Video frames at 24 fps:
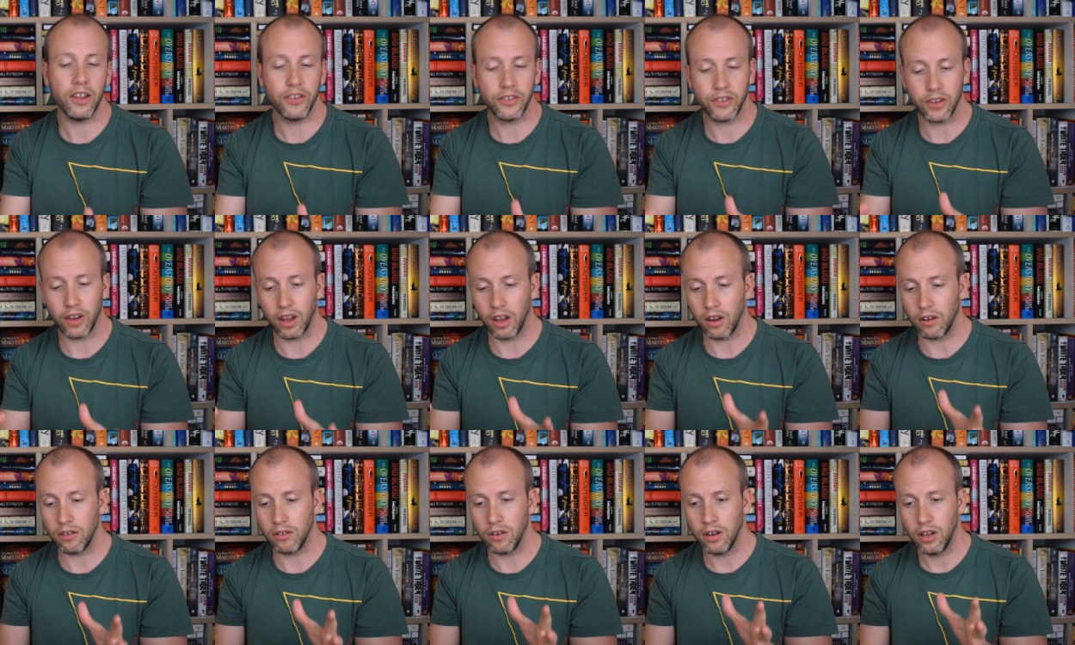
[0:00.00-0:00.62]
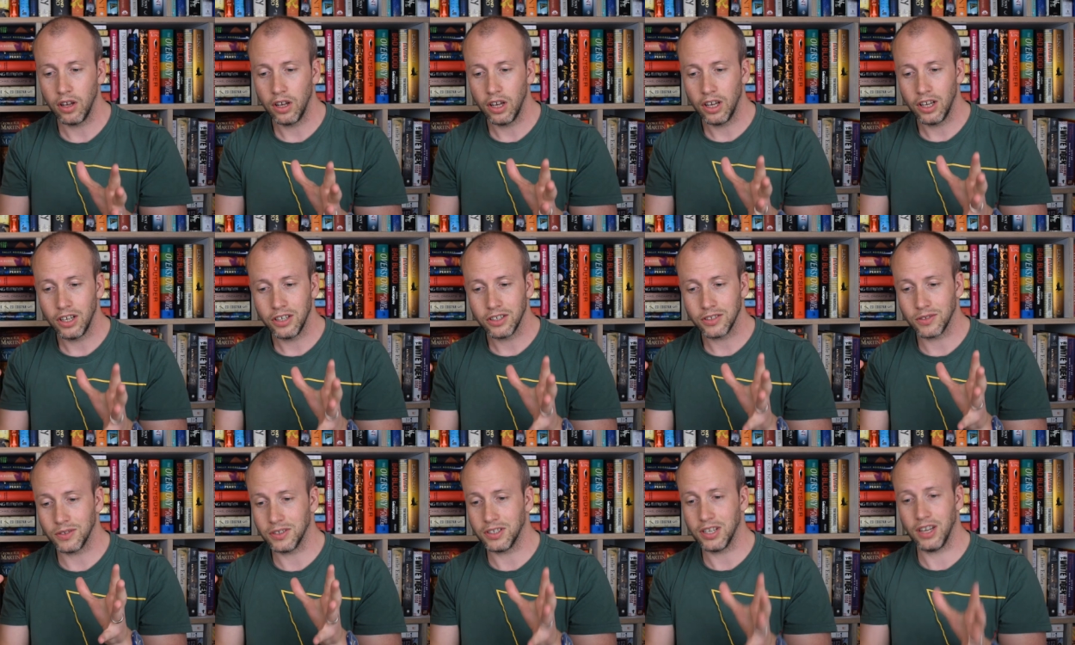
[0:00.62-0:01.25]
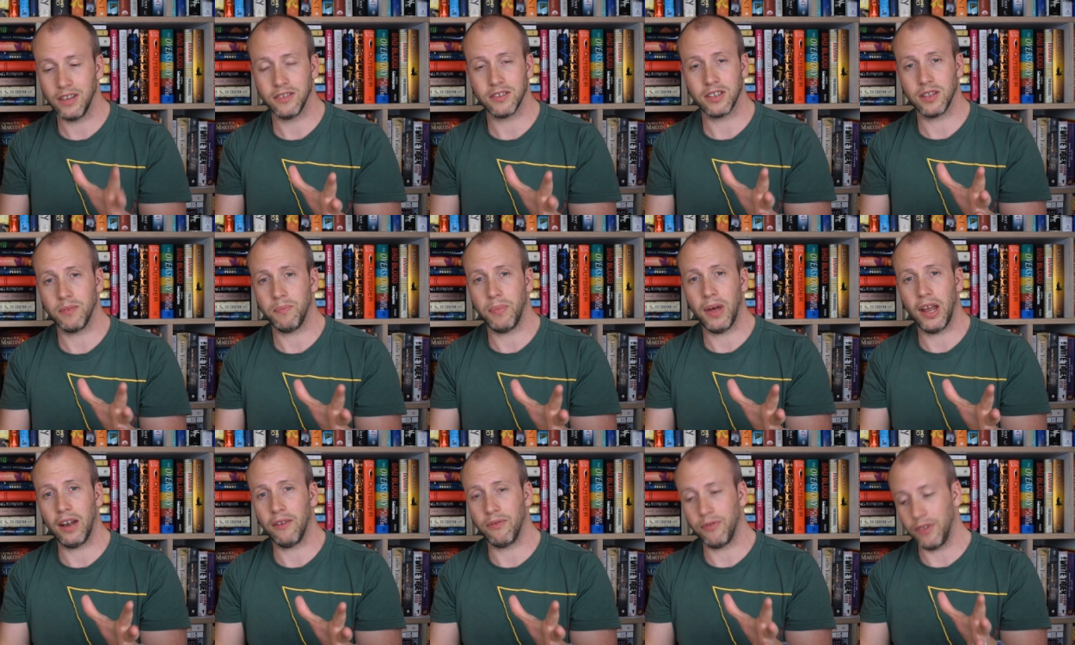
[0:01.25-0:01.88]
So so in terms of the
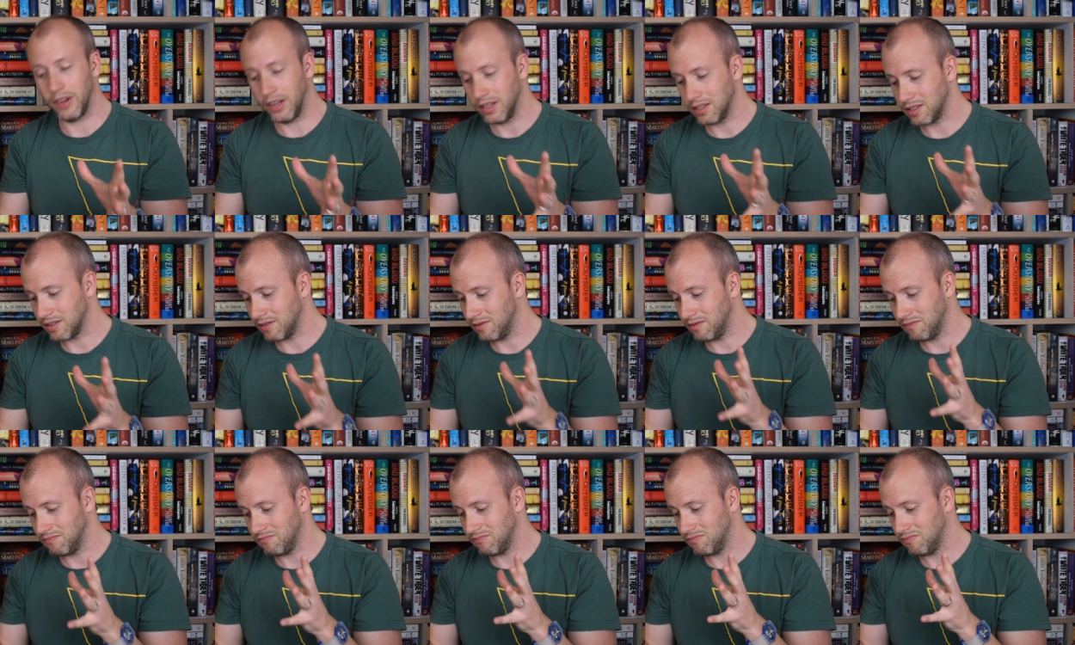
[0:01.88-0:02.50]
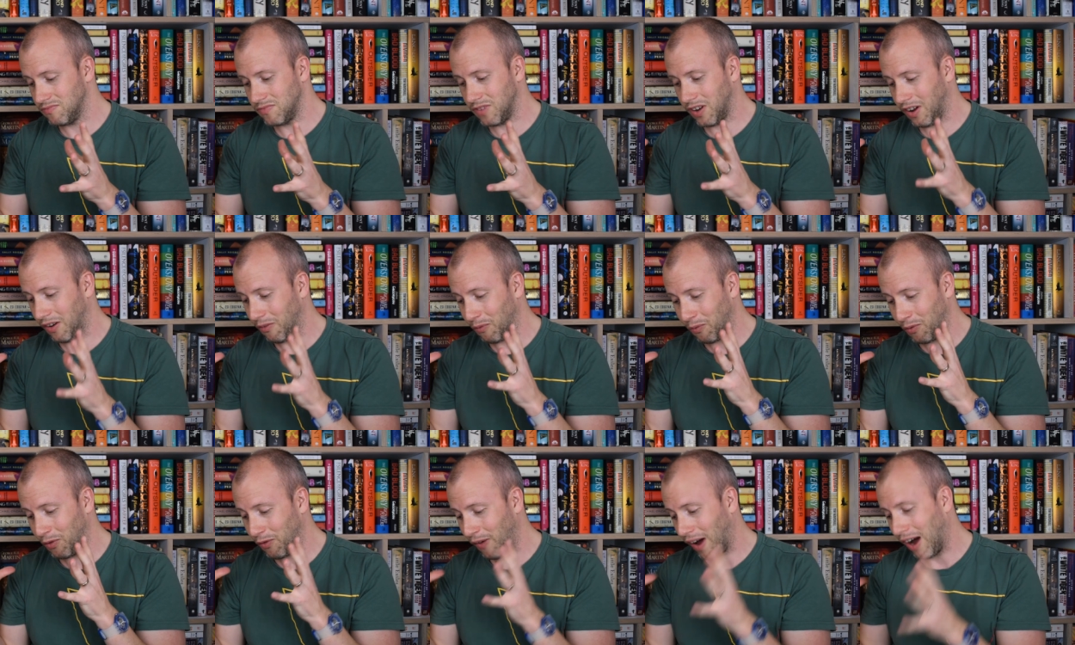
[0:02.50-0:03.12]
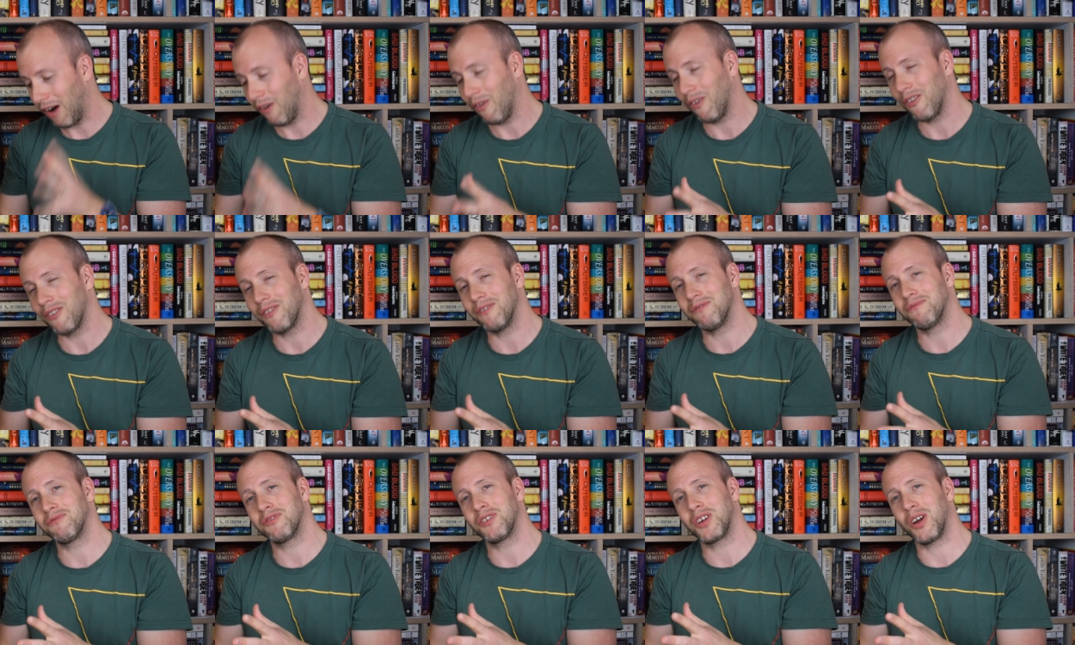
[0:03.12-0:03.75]
benefits, without
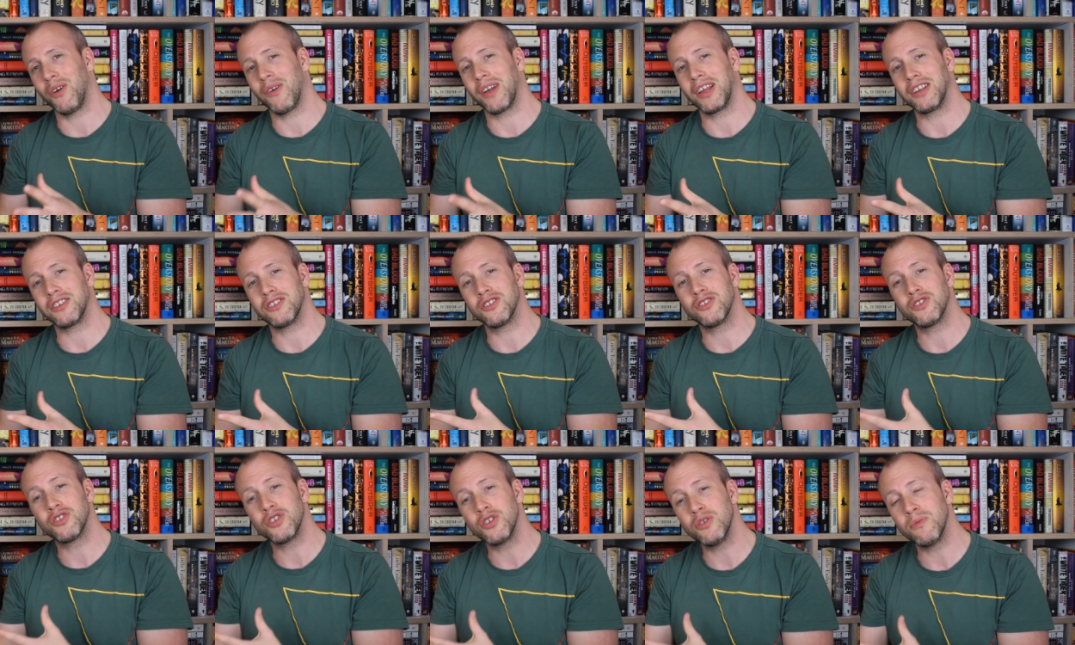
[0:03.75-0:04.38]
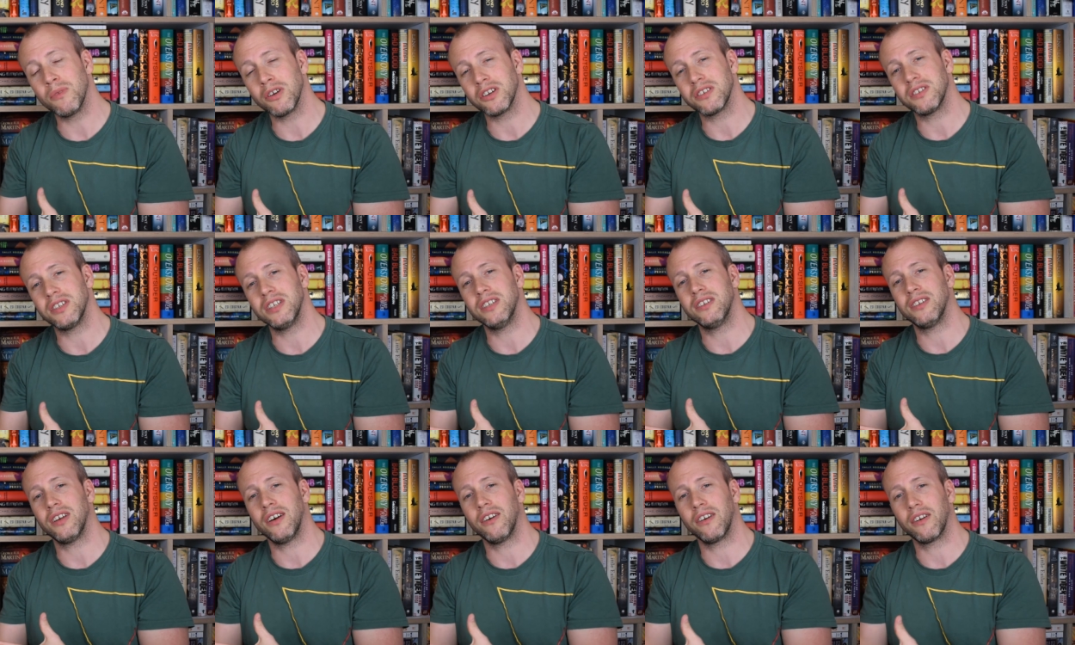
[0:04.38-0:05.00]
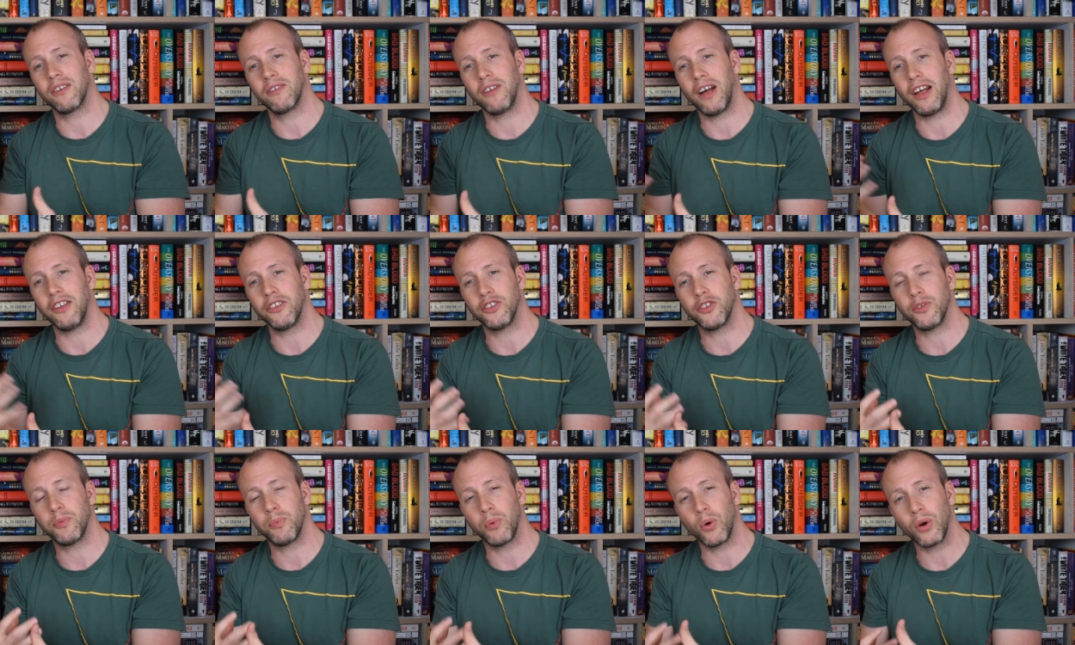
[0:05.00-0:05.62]
going into too much detail and
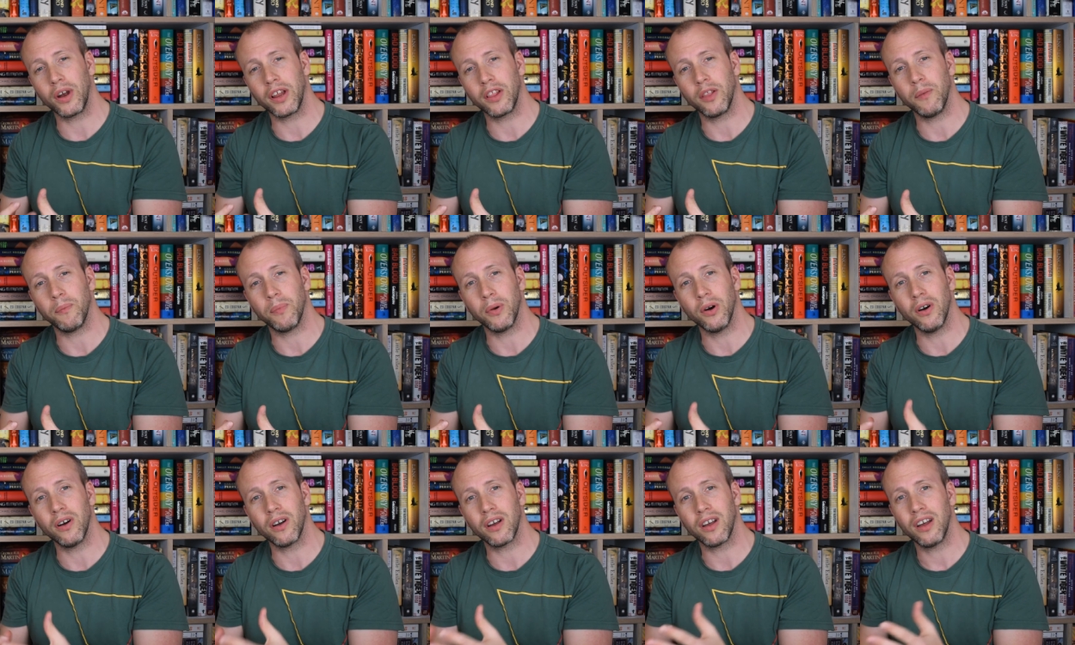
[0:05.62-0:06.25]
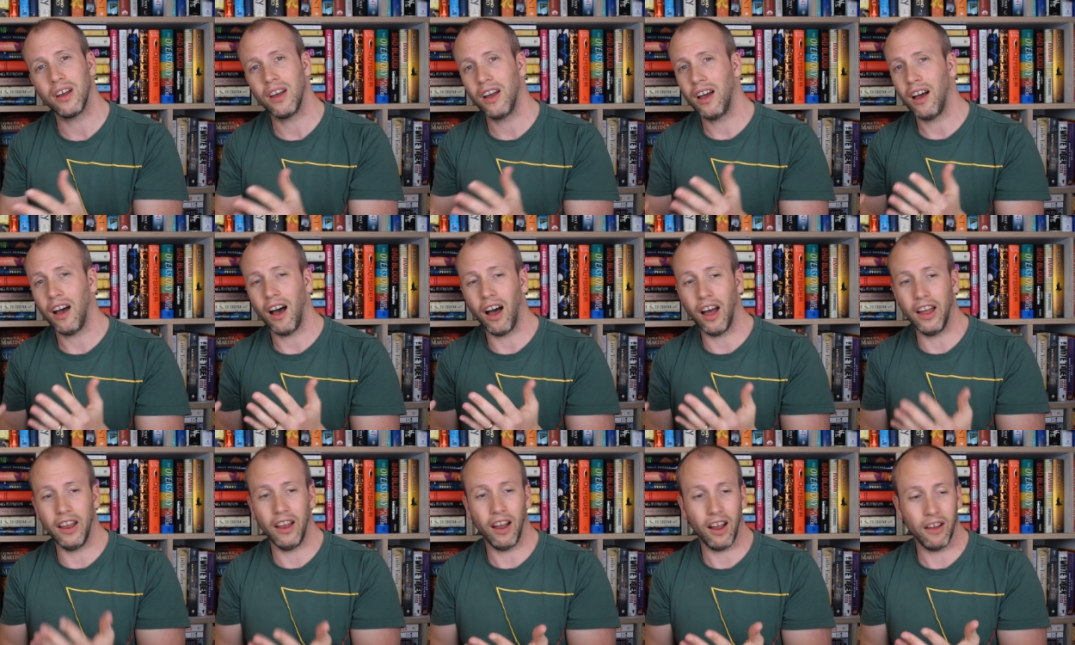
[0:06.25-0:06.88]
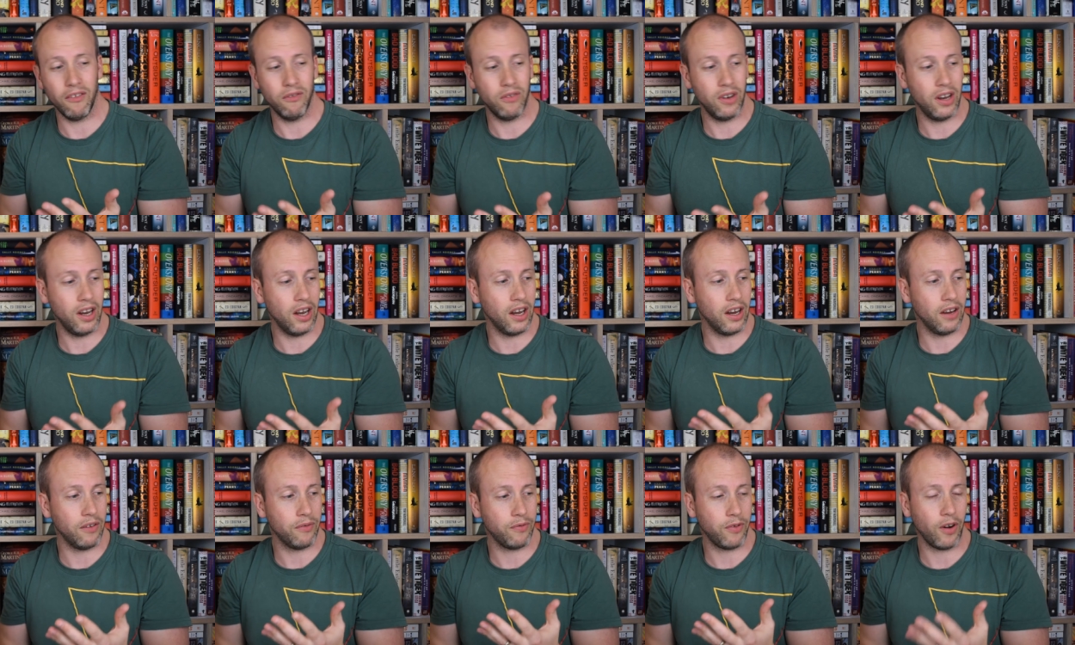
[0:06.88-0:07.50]
spoiling the book, I, I
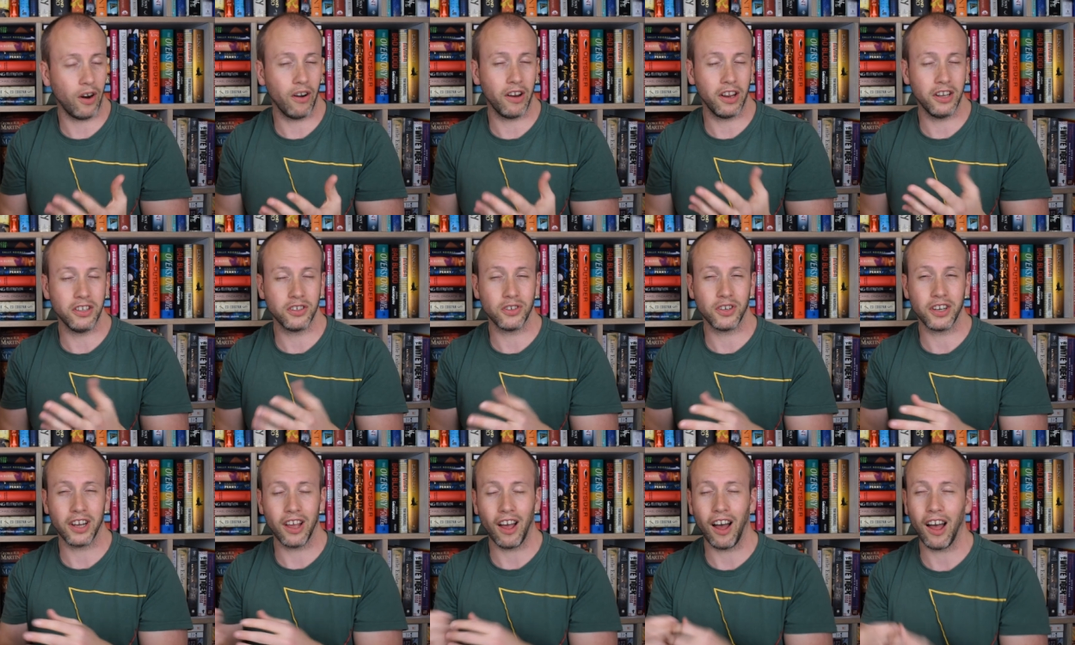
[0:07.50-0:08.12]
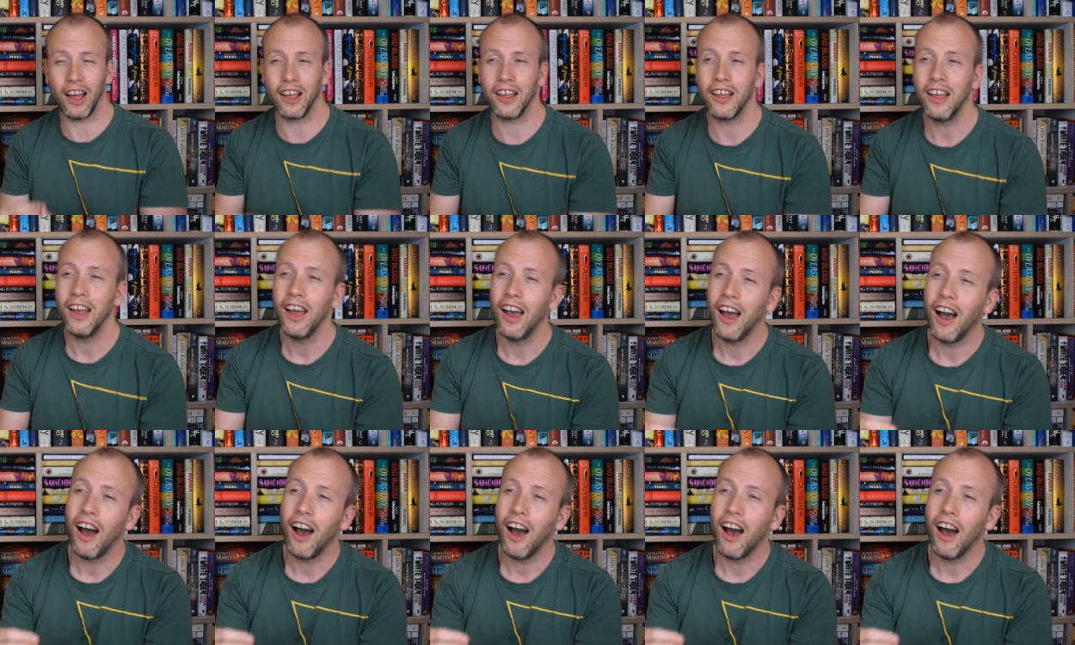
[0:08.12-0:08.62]
really thoroughly enjoyed it. I